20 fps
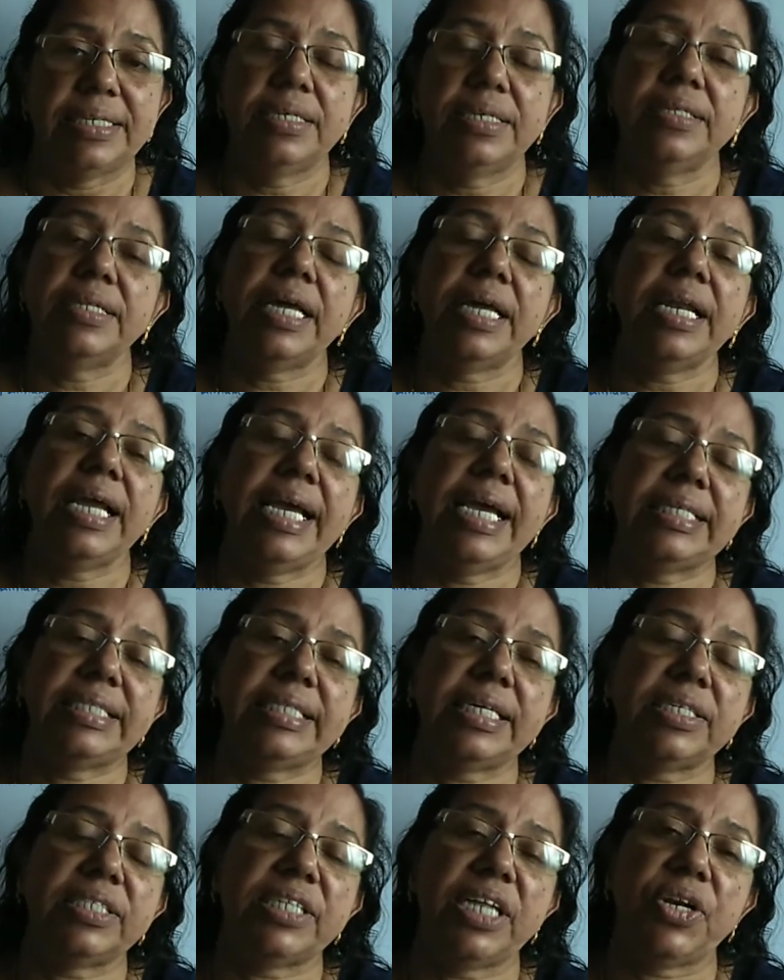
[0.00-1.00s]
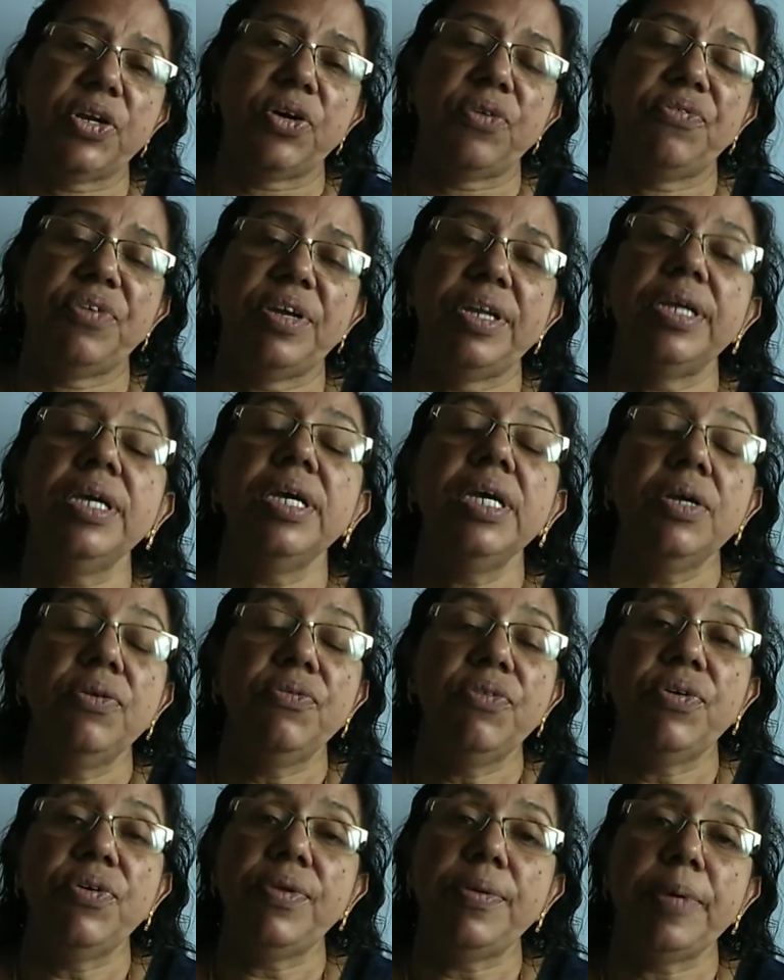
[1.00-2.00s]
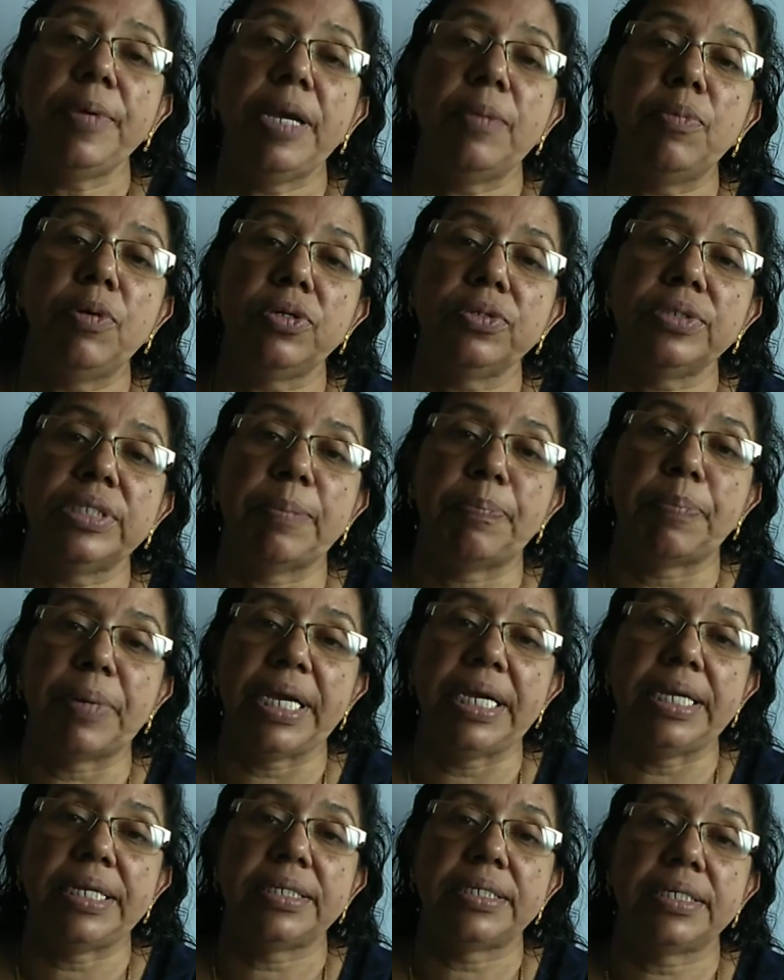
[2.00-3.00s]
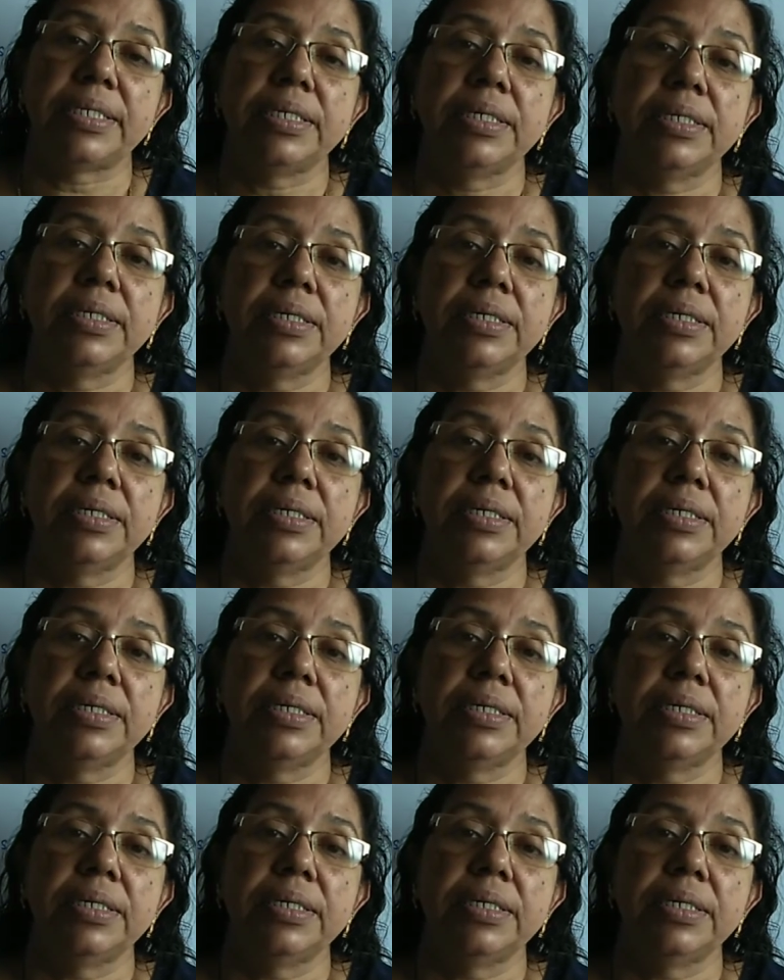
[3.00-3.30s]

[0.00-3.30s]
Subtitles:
Then as a result of it, we will be able to separate